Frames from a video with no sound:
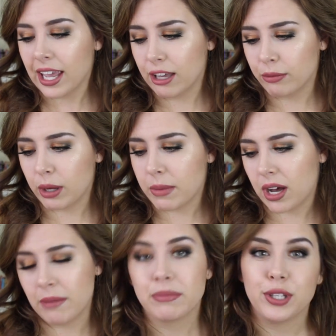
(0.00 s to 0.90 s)
And well,
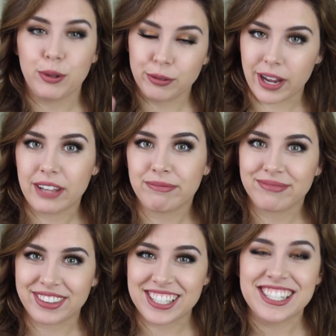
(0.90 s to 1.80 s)
Mom, you were right.
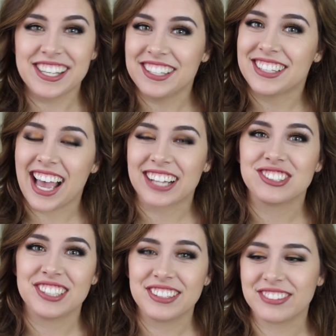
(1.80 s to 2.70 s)
This is
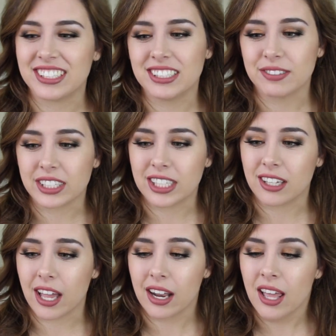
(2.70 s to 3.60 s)
actually really, really good.